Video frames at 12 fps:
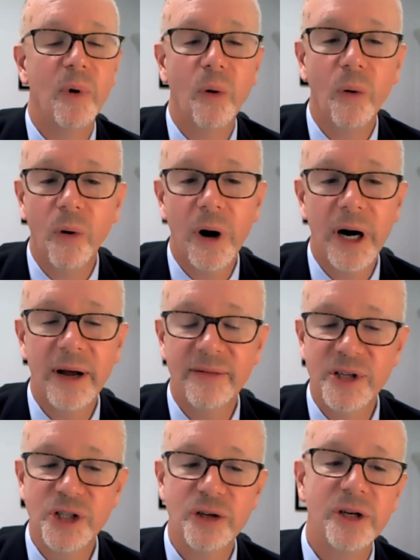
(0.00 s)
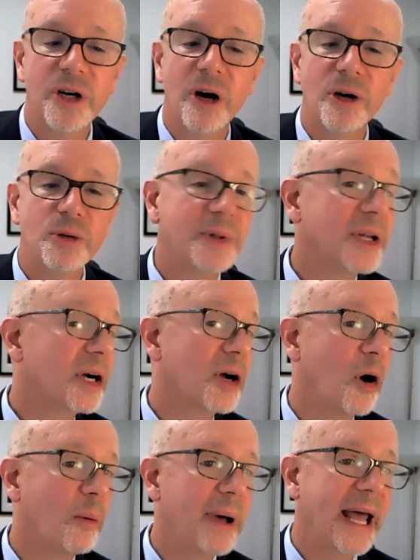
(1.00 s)
Or if the student knows what their
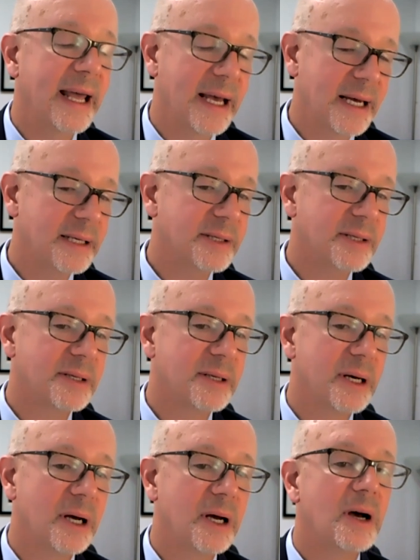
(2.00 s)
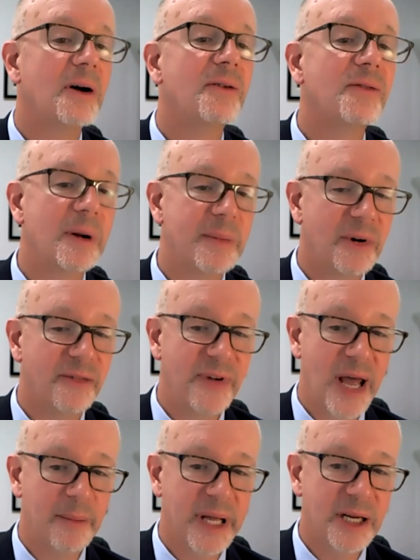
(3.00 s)
copay is from their
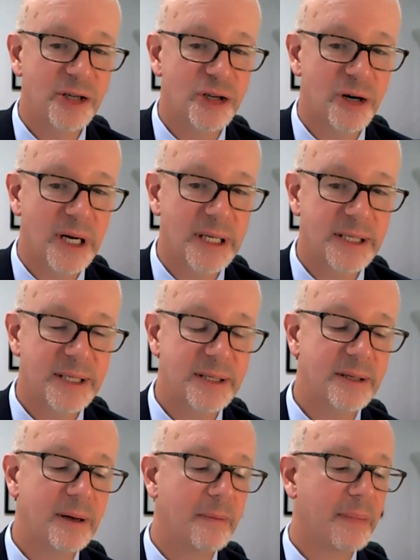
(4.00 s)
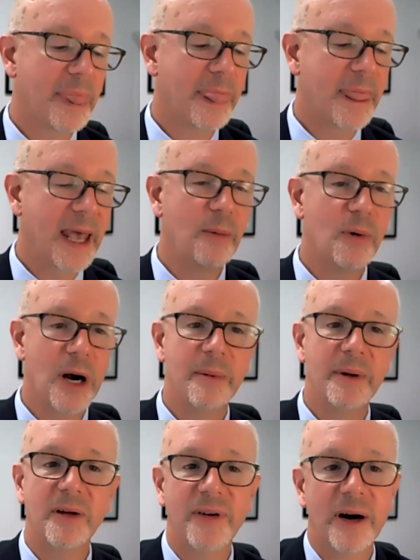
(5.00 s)
family insurance, and we're
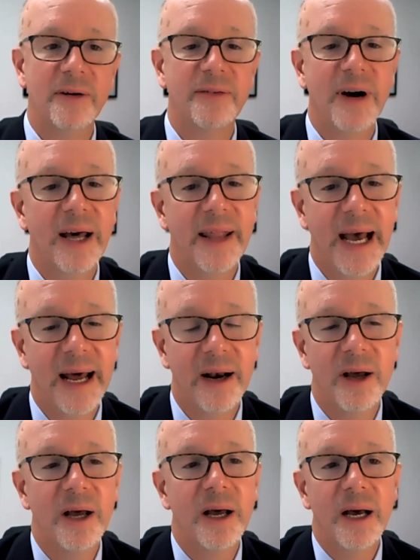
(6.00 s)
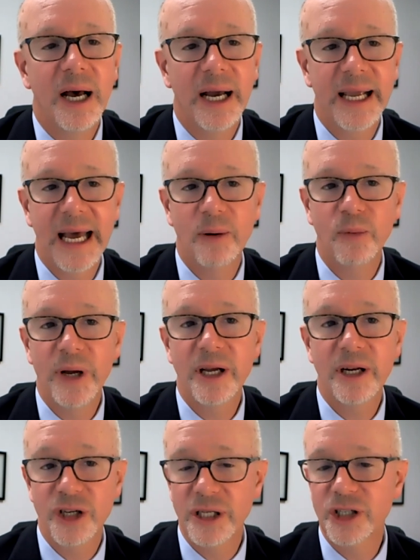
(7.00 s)
able to verify that, again, we
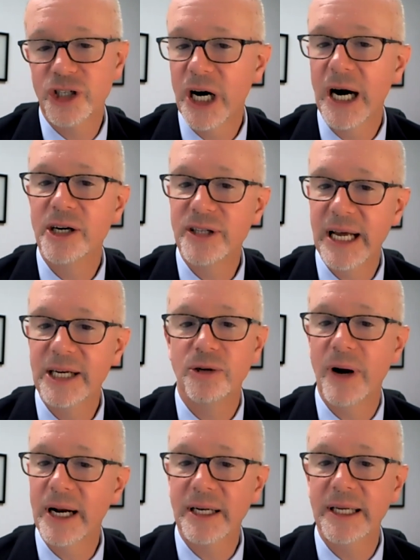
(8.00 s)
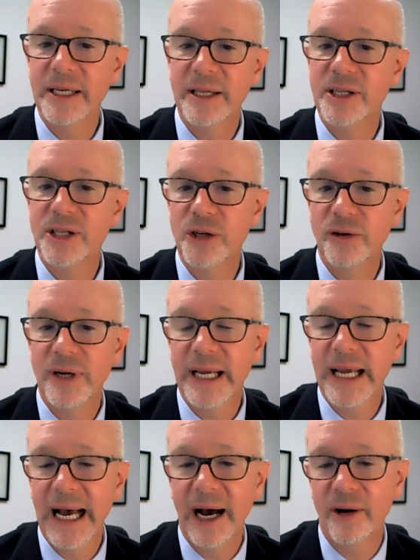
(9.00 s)
could just charge that directly to the student
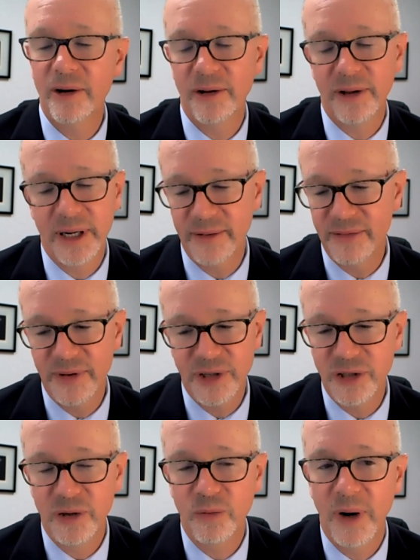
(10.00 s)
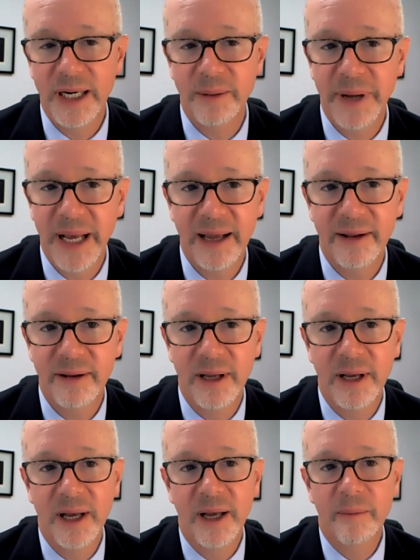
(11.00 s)
account, or if the student wanted to pay
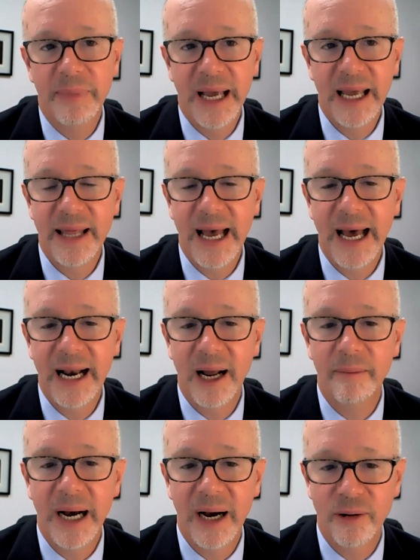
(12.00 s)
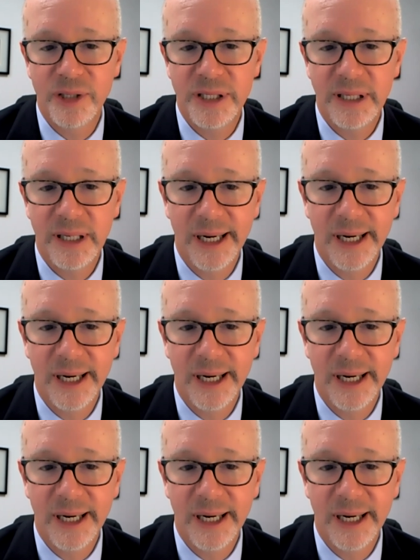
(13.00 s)
that amount